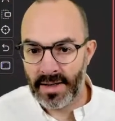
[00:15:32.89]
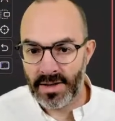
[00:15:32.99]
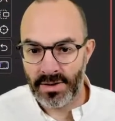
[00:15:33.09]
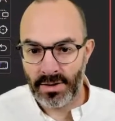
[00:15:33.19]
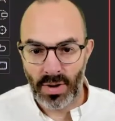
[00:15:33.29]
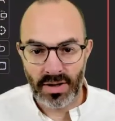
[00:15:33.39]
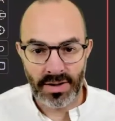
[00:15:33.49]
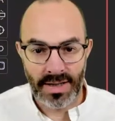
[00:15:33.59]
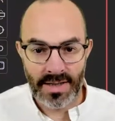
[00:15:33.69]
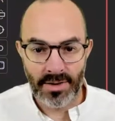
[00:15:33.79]
it's quite
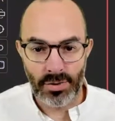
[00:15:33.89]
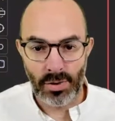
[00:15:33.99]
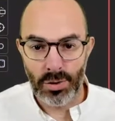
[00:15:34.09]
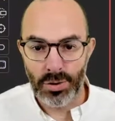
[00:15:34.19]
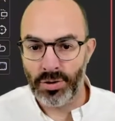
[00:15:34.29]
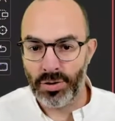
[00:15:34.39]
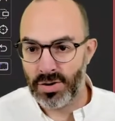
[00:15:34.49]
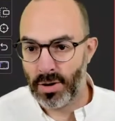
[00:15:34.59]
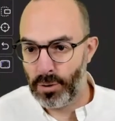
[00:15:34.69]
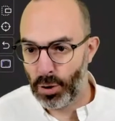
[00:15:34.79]
easy to lose the
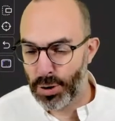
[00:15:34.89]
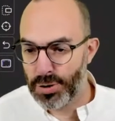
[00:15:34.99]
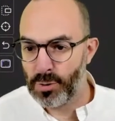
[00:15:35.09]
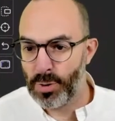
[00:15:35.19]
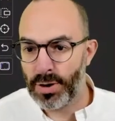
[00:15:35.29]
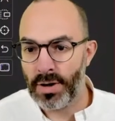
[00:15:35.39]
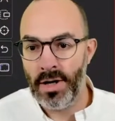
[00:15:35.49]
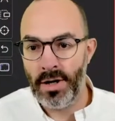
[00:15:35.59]
trust of your customer,